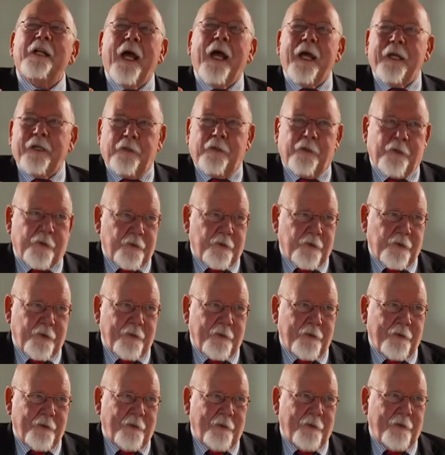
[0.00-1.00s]
angles.
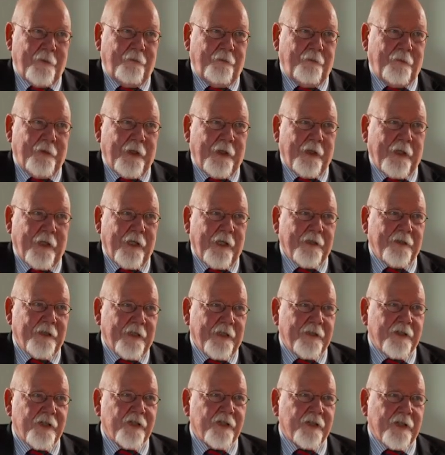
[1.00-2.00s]
Yeah,
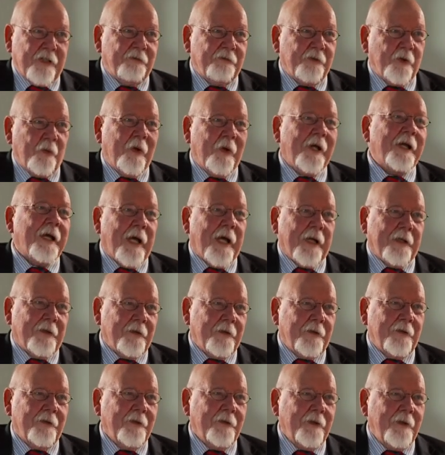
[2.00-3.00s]
they just give you one
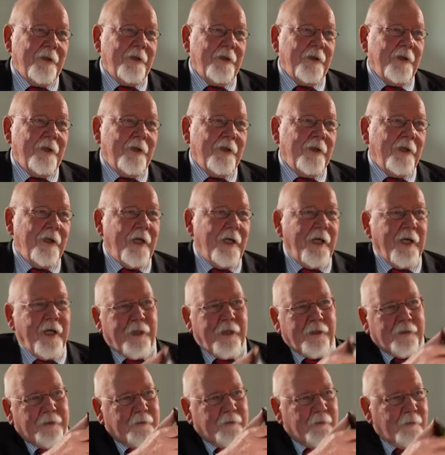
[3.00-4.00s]
angle.
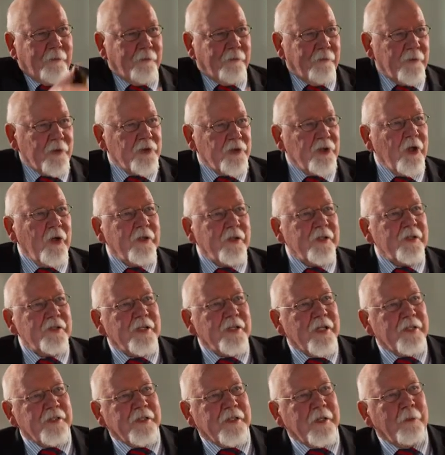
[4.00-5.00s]
Sean is
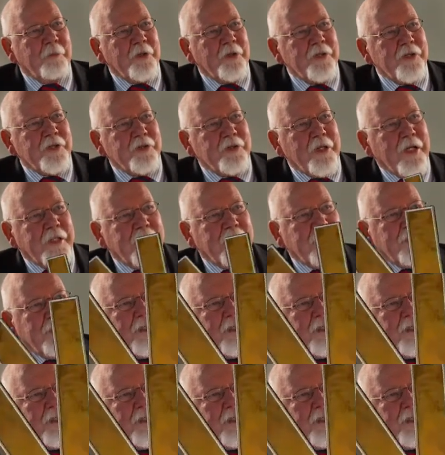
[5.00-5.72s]
just demonstrating